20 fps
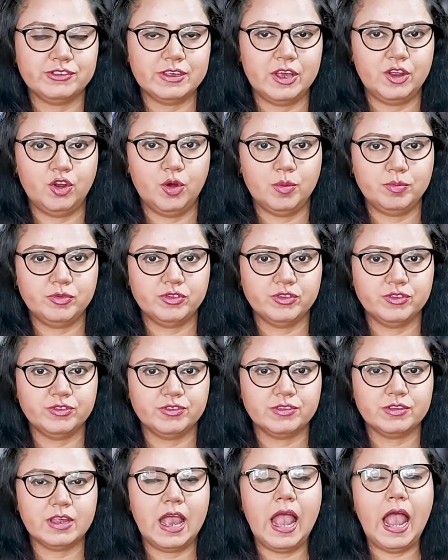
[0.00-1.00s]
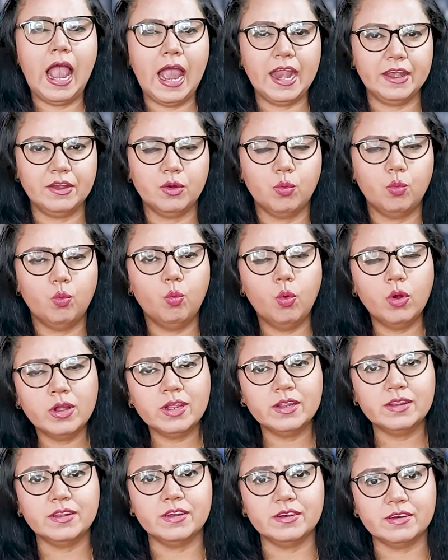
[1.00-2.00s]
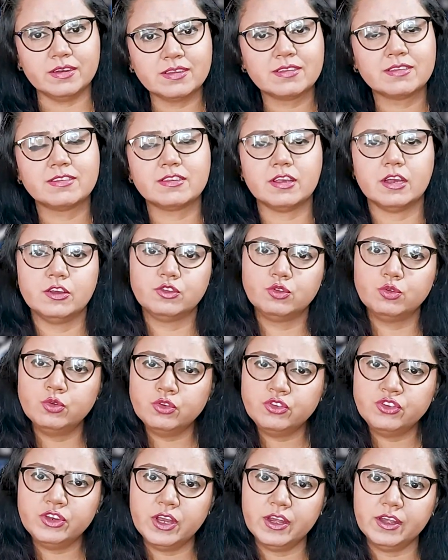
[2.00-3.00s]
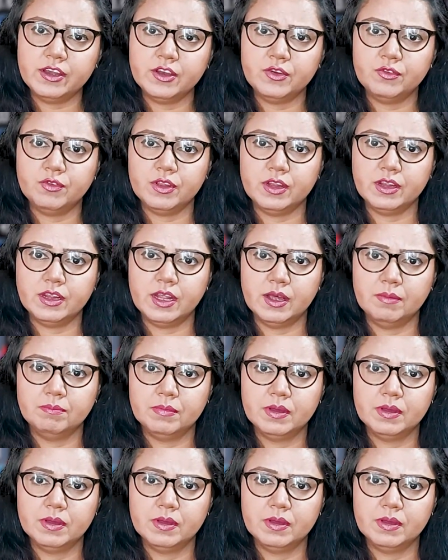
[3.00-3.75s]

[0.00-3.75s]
and options and what are the risks associated with them.